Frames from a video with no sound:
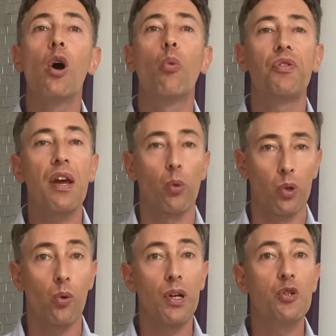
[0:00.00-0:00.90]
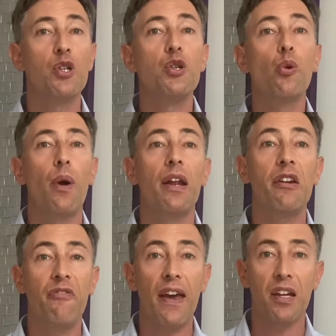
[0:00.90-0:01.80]
what they were going to do in
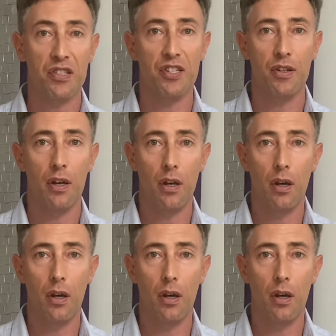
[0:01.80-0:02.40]
advance.